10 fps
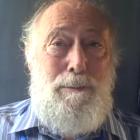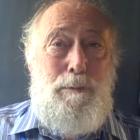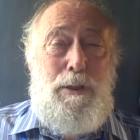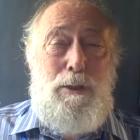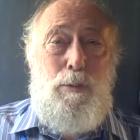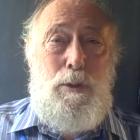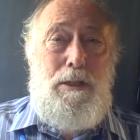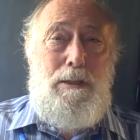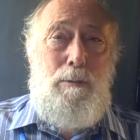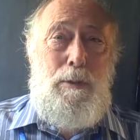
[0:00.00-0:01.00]
because what
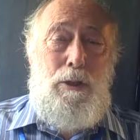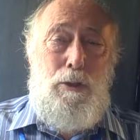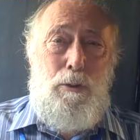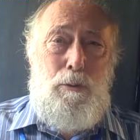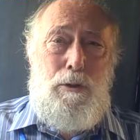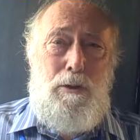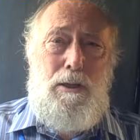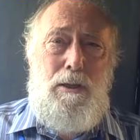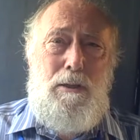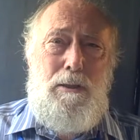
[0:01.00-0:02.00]
is it we do to
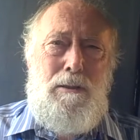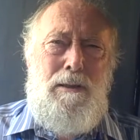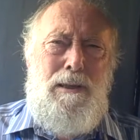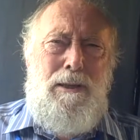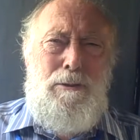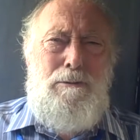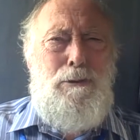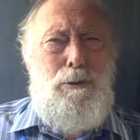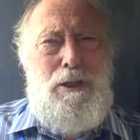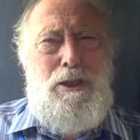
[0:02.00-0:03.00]
turn
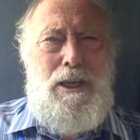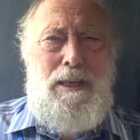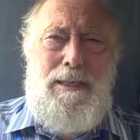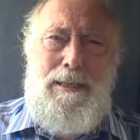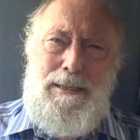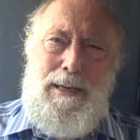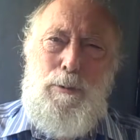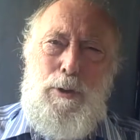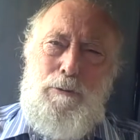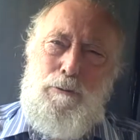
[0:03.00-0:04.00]
goodish ideas that
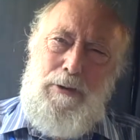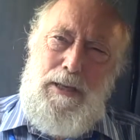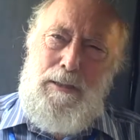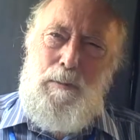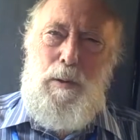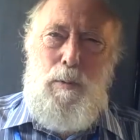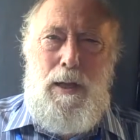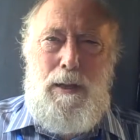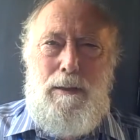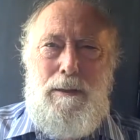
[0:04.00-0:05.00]
work reasonably
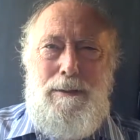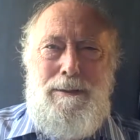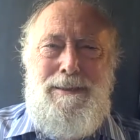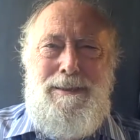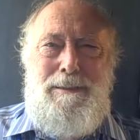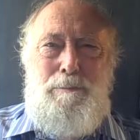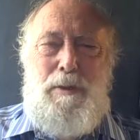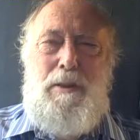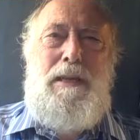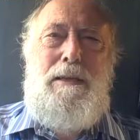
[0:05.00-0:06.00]
well,
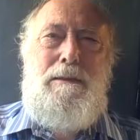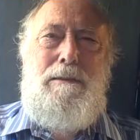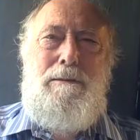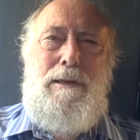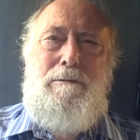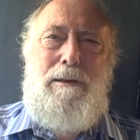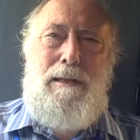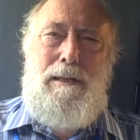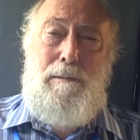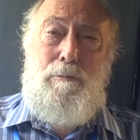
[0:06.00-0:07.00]
but then they're in a
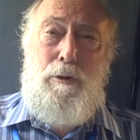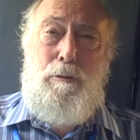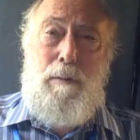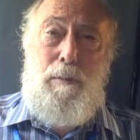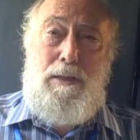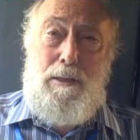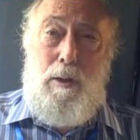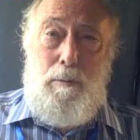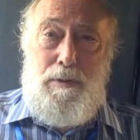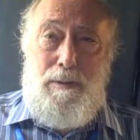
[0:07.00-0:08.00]
little program that
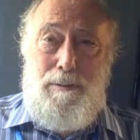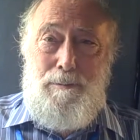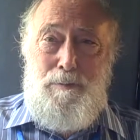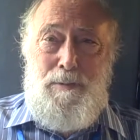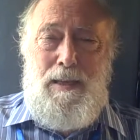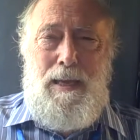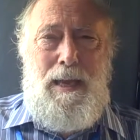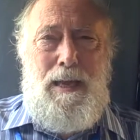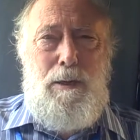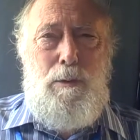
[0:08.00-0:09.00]
stops?
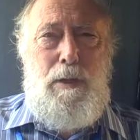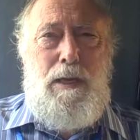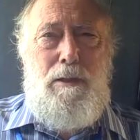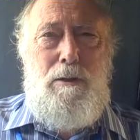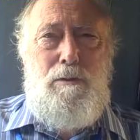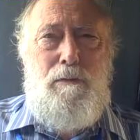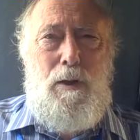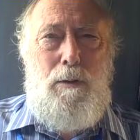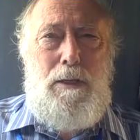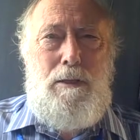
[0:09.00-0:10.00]
How can we get those
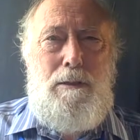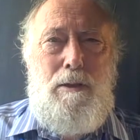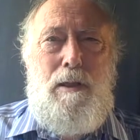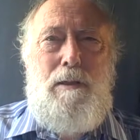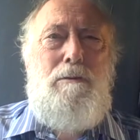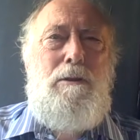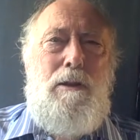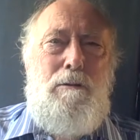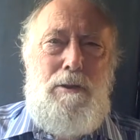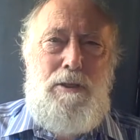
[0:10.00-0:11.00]
flowing so that
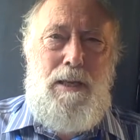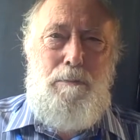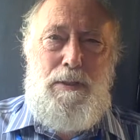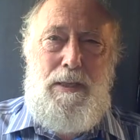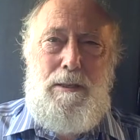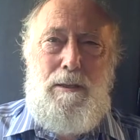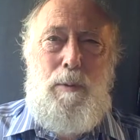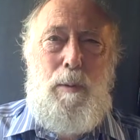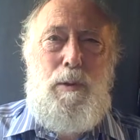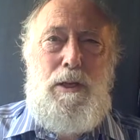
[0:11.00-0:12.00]
they reach 10% of the
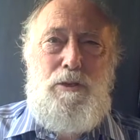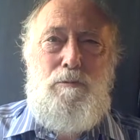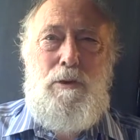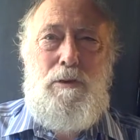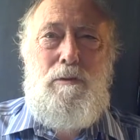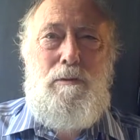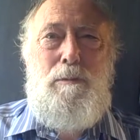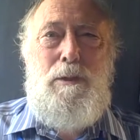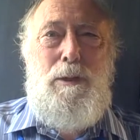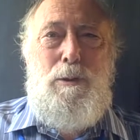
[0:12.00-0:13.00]
population rather than
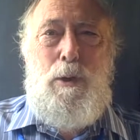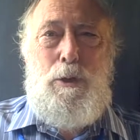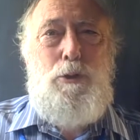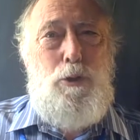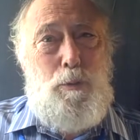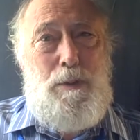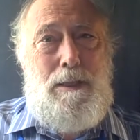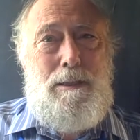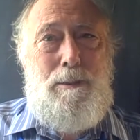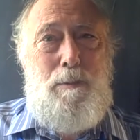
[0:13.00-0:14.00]
1 or 2%
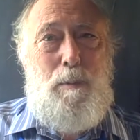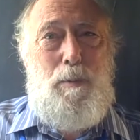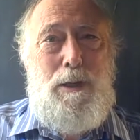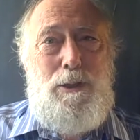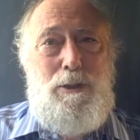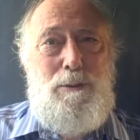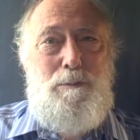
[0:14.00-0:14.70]
of the population?